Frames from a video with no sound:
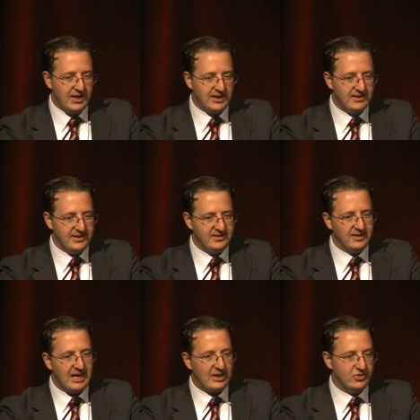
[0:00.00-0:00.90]
And this
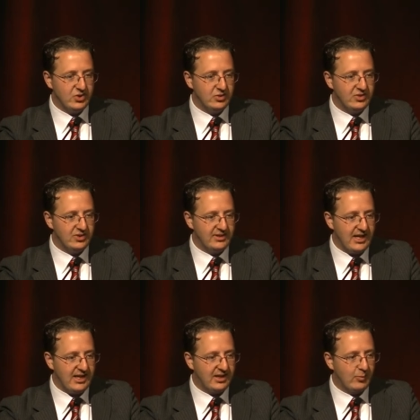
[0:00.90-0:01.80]
allows you to
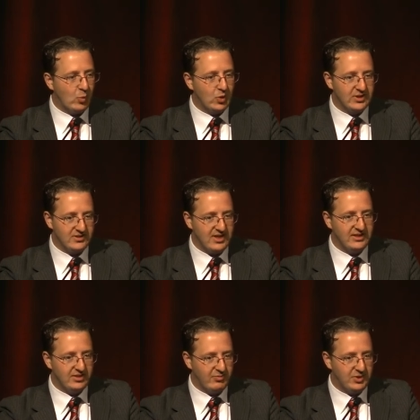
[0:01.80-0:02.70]
take a more
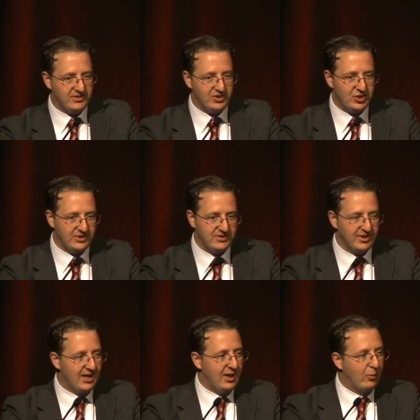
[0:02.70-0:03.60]
decisive positions
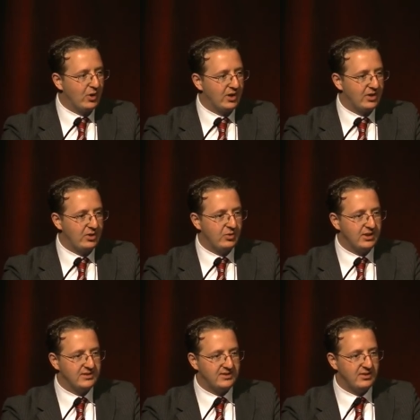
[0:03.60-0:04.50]
where you can